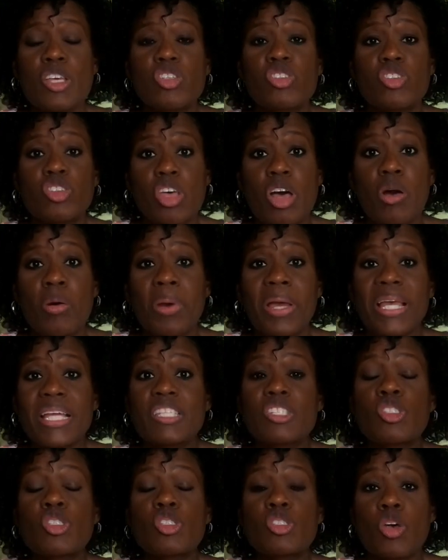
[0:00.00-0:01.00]
So
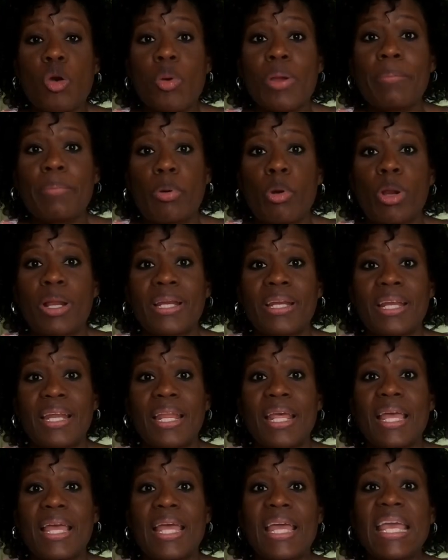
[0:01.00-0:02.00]
it's so
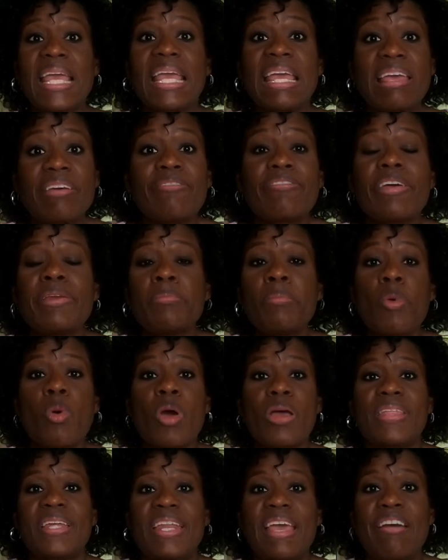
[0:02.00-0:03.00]
important, even
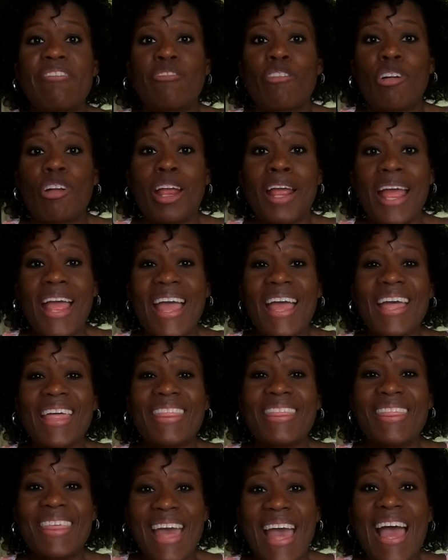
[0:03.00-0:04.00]
more than ever,
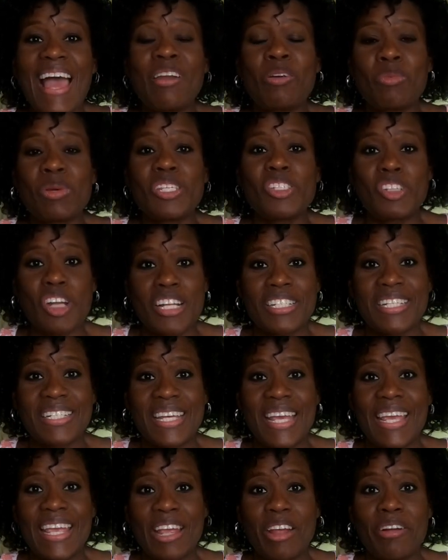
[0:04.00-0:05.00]
that we start to
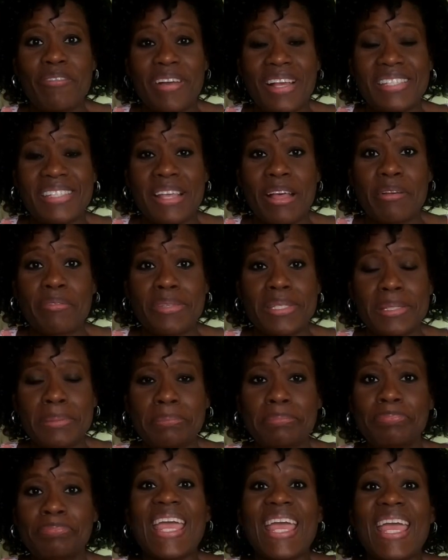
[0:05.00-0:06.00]
take care of ourselves.
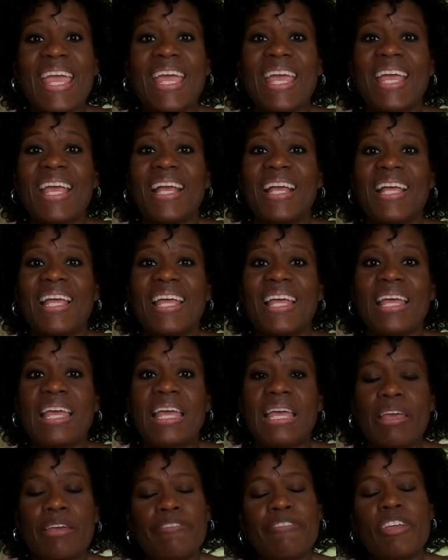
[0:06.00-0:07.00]

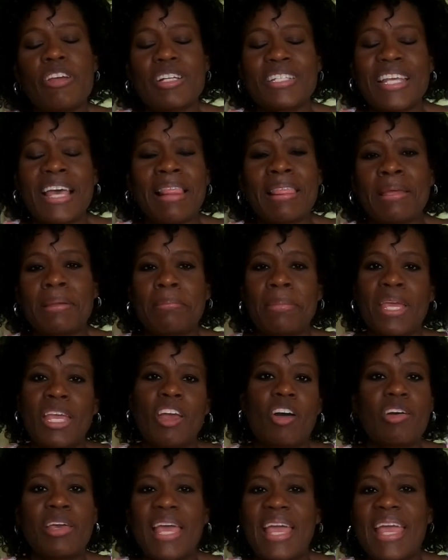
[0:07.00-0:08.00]
If you're telling
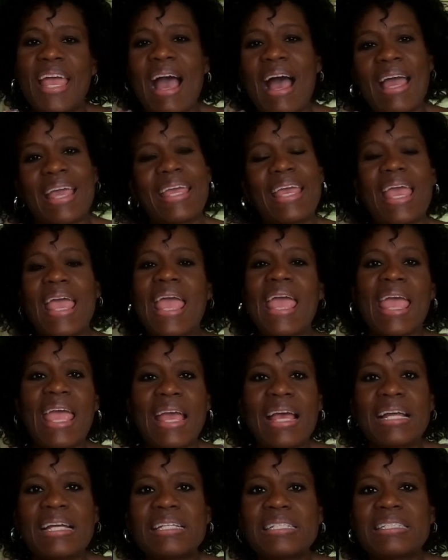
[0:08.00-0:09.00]
me, okay, I
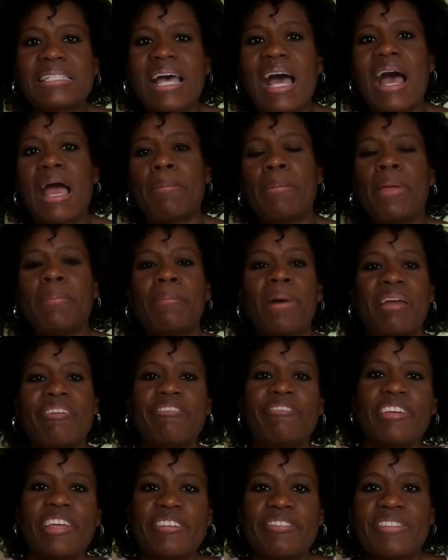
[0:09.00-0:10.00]
can't, I'm in my
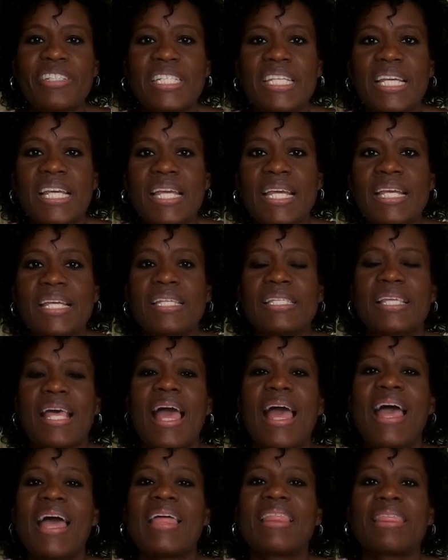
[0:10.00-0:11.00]
50s.
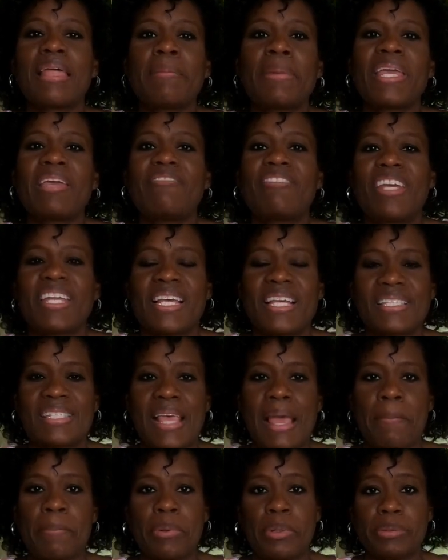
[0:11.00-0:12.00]
Let me give you an
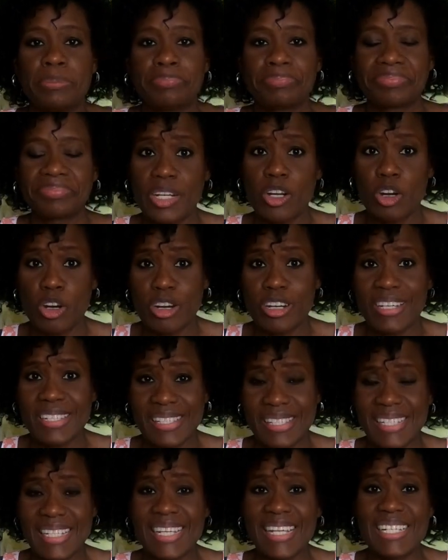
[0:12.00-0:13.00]
example.
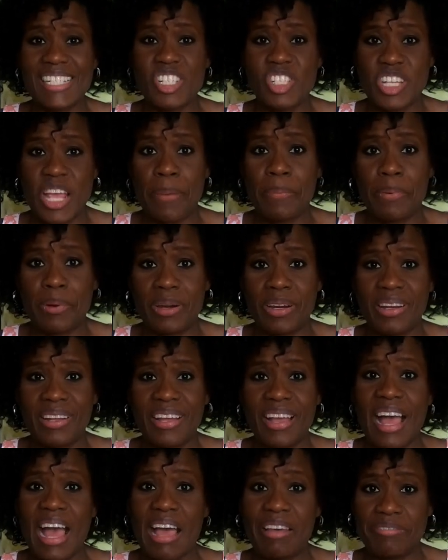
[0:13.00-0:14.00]
Ernestine Shepherd,
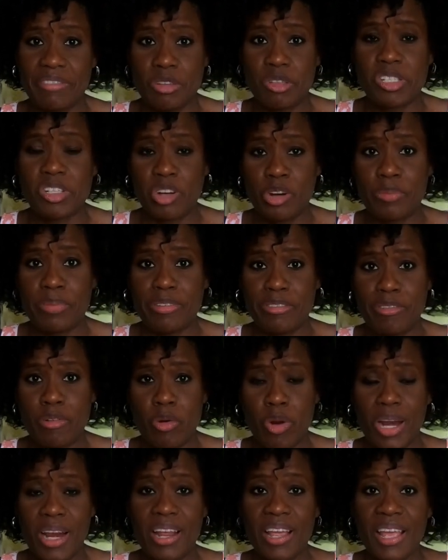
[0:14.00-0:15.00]
I've used her
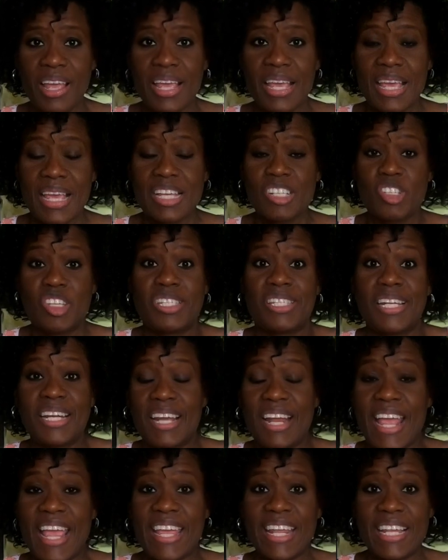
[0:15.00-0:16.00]
before. She's in
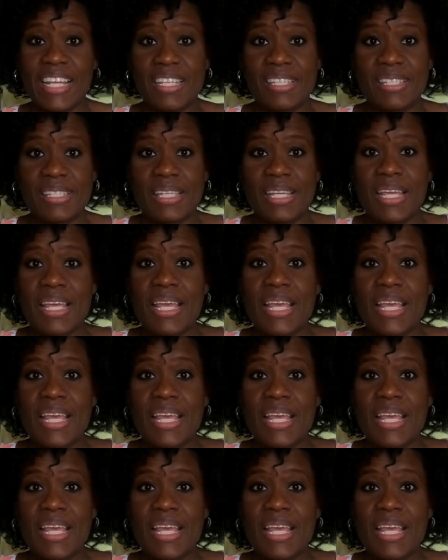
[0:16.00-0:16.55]
her 80s.